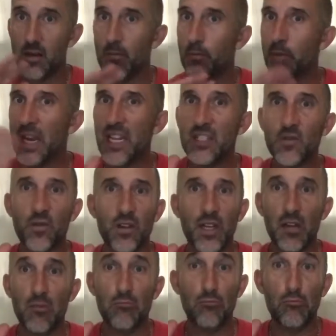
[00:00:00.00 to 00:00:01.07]
Peacefully.
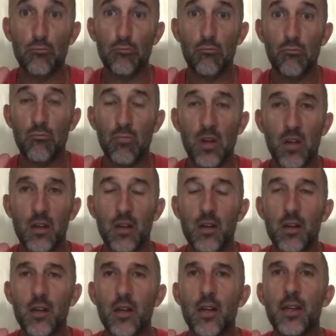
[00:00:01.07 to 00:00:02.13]

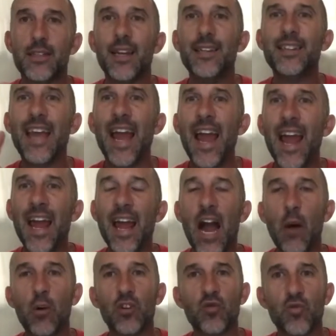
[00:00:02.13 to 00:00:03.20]
Today, I
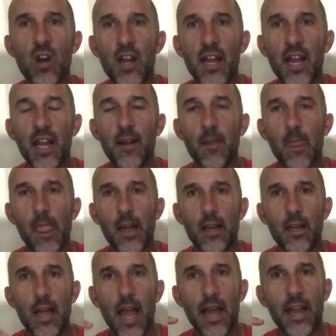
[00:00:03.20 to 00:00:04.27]
was running,
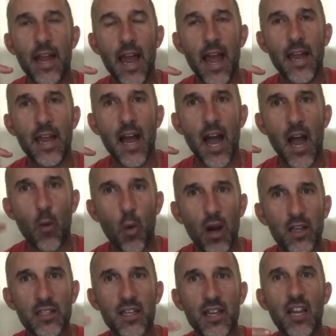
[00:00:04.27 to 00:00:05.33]
and I
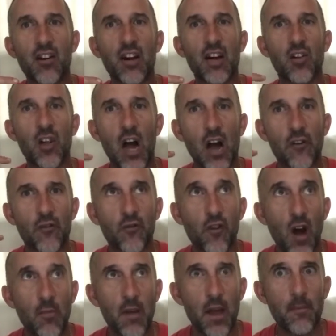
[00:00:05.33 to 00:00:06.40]
wasn't hearing a lot
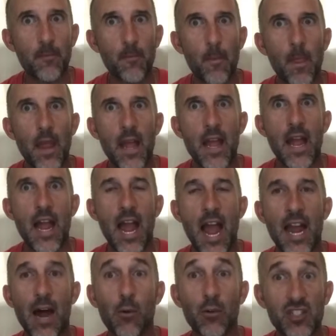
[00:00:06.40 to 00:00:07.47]
from him, and
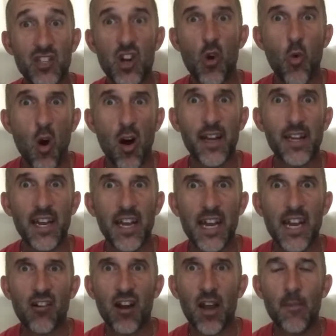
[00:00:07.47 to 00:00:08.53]
I was still wanting to
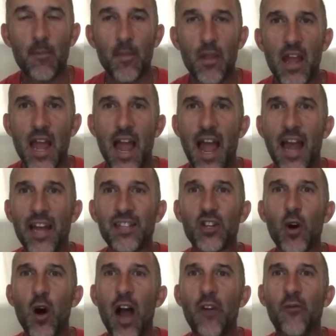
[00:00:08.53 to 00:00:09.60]
hear him. And
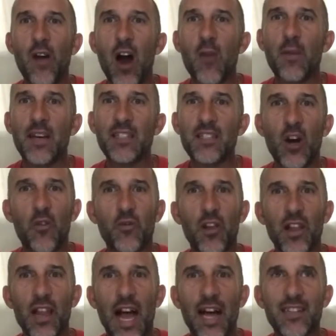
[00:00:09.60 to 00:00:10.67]
so I found myself the
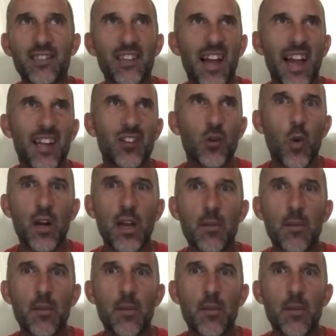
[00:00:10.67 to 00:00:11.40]
last like 20